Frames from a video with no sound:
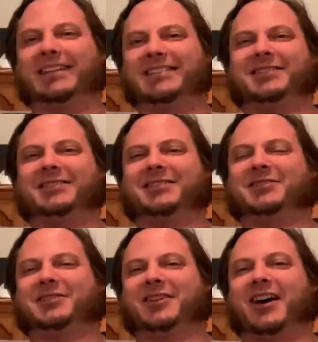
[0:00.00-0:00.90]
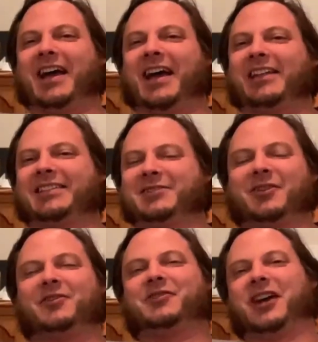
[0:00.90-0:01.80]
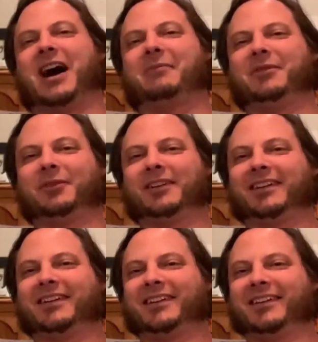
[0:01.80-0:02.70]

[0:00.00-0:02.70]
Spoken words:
and there's no charm to it.